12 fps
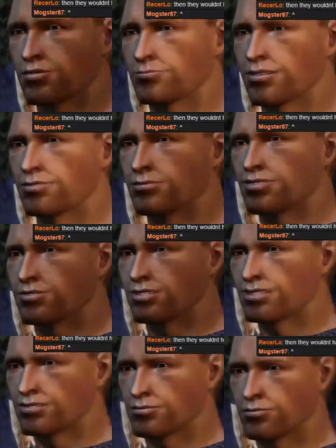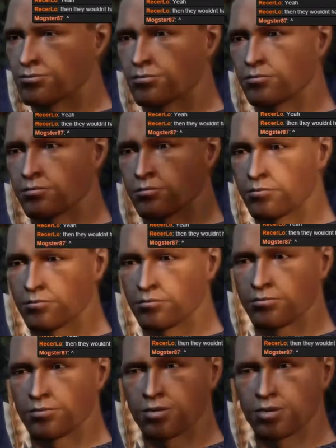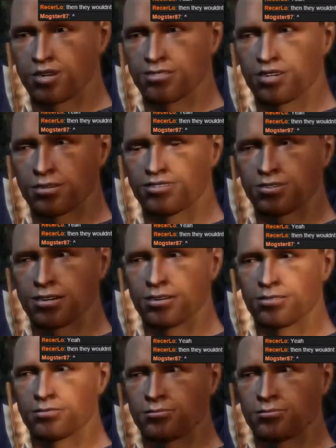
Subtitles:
I do my best. What can I say?